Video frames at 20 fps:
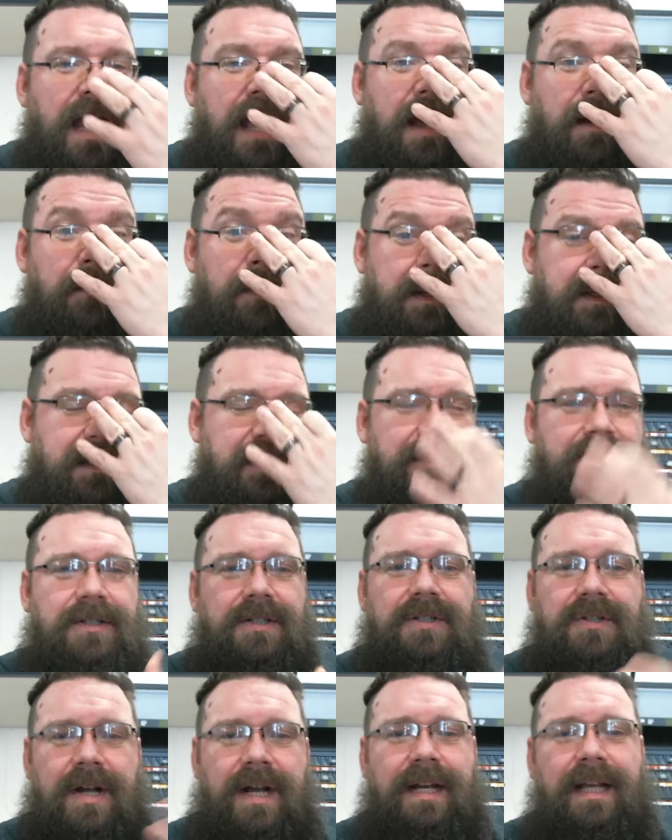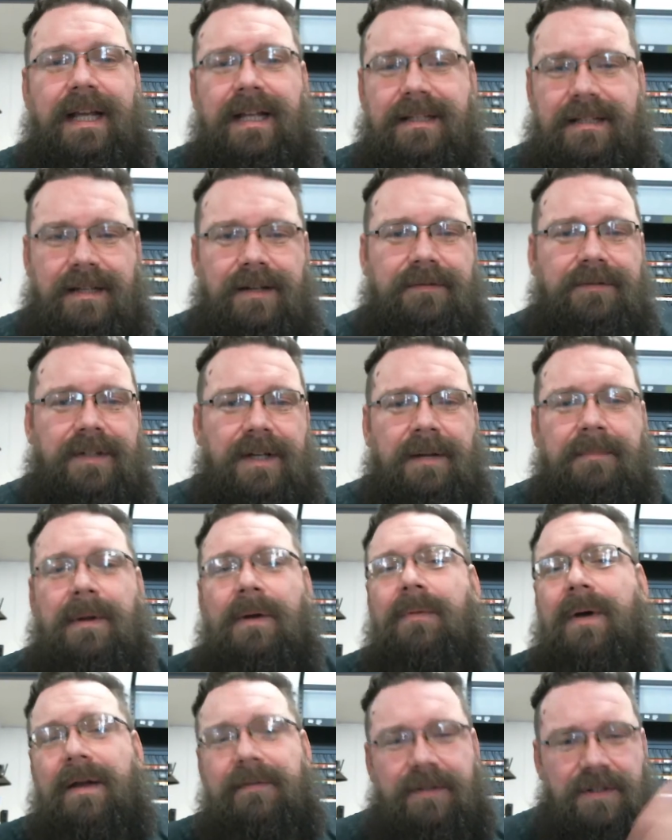And my sister's trying to get stuff done. My
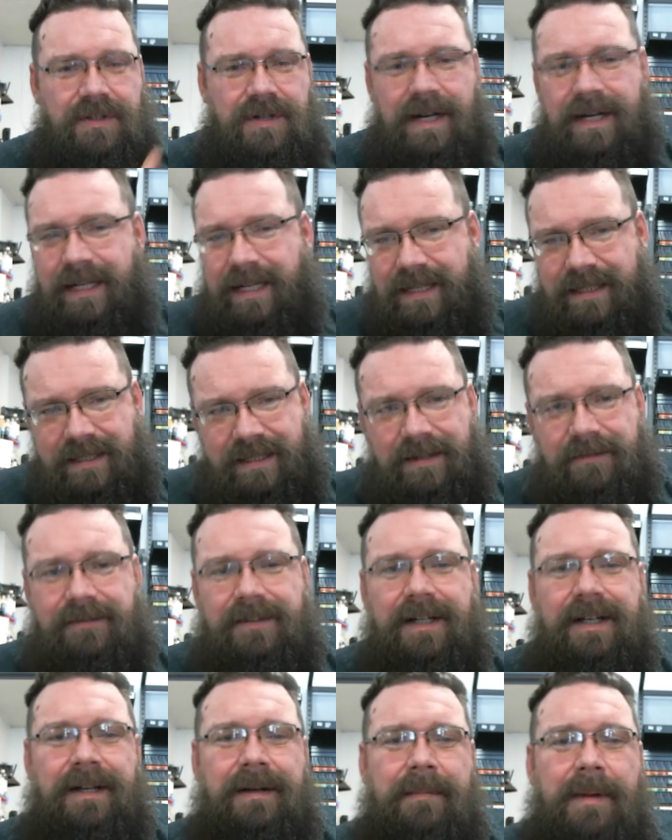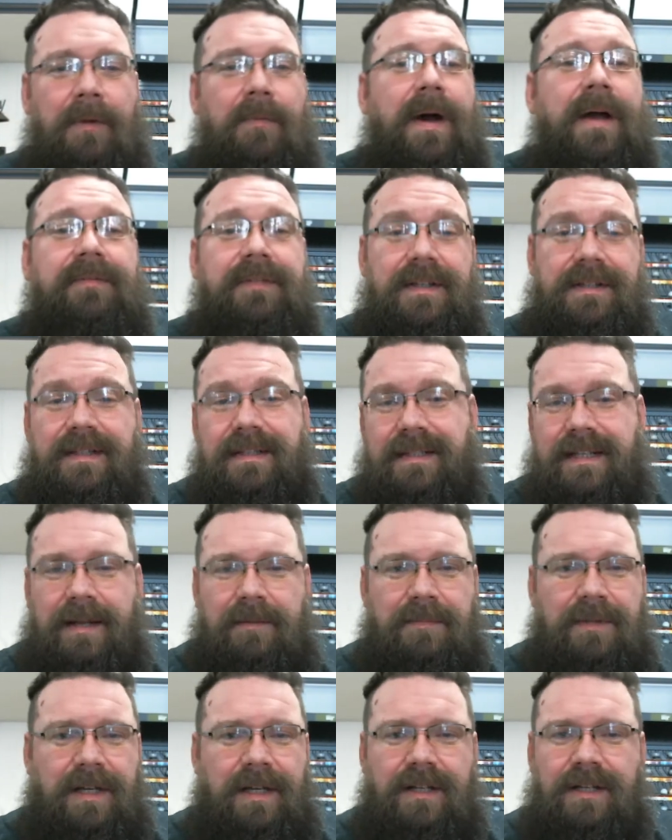wife is trying to get stuff done. And my wife does the
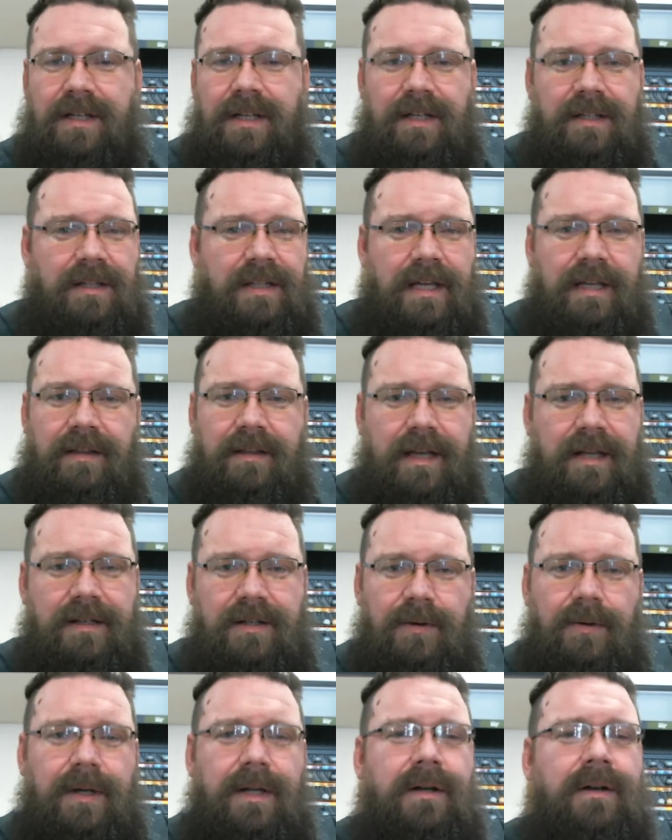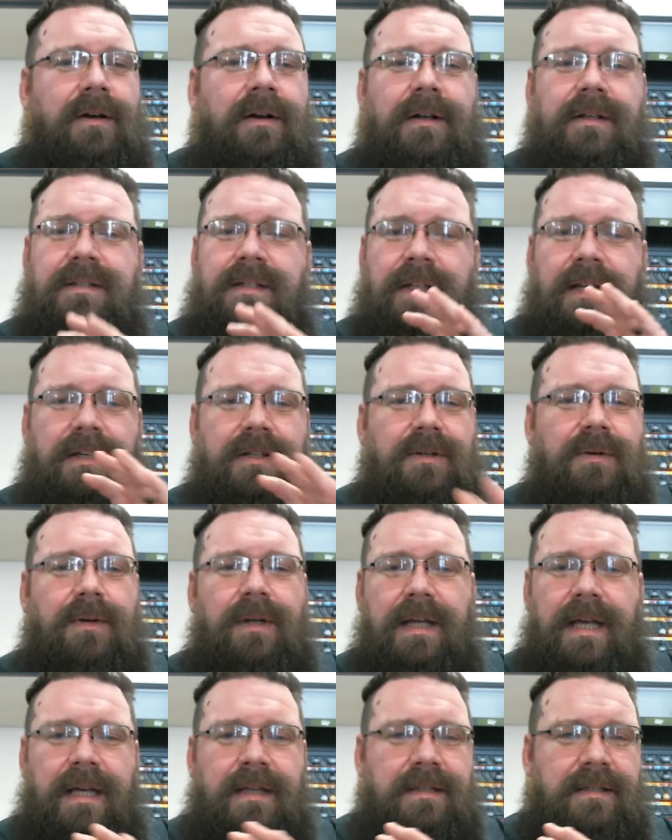same thing. They do it in earnest, and they do
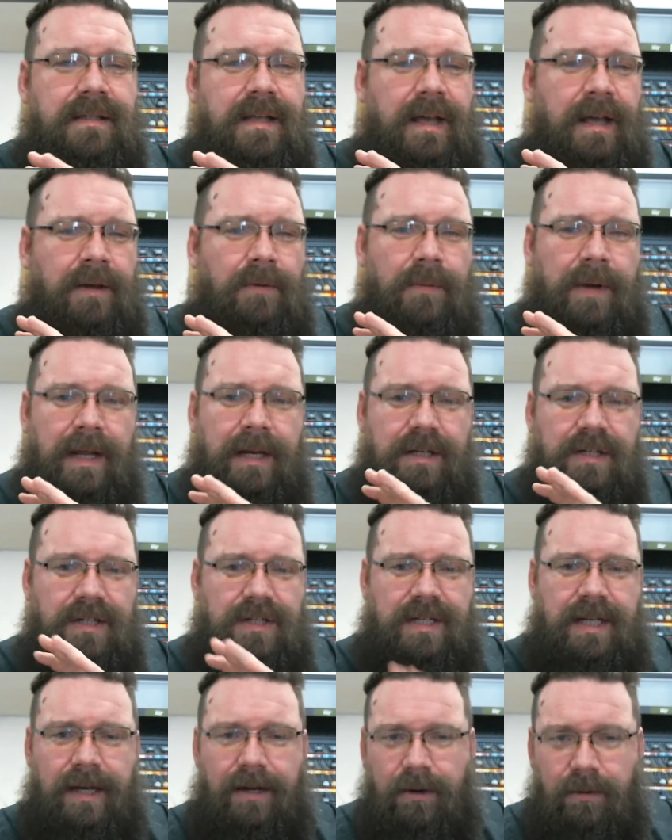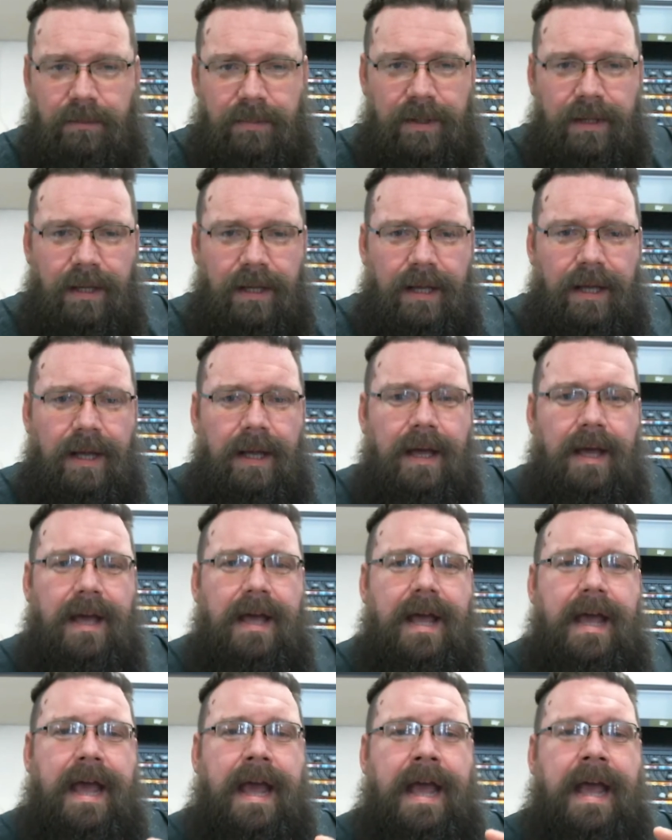it as a way to just help.
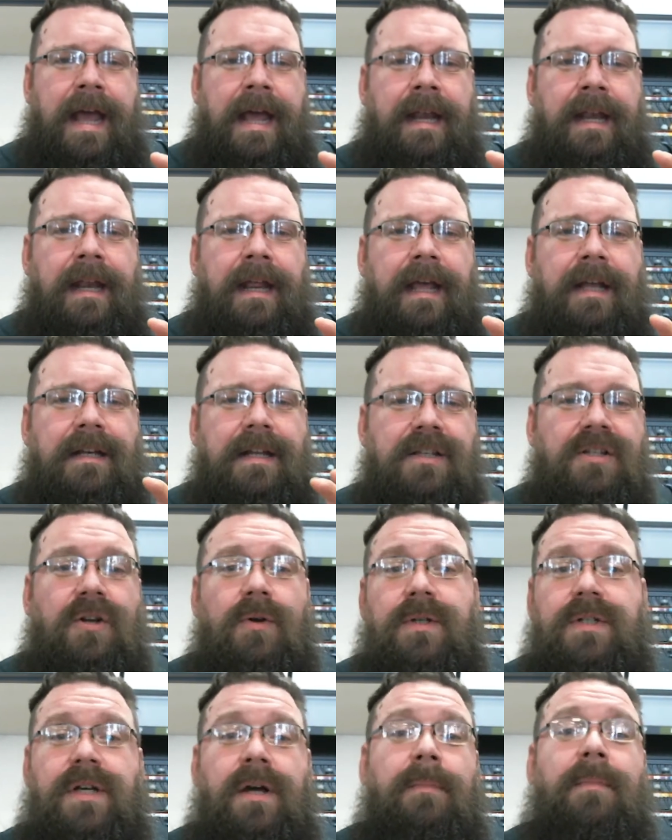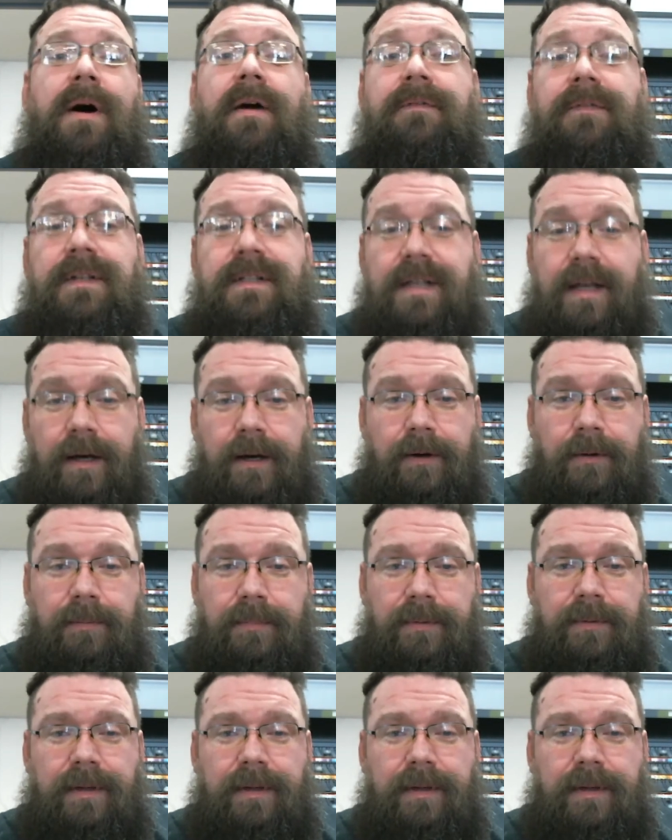And it doesn't always come off as help.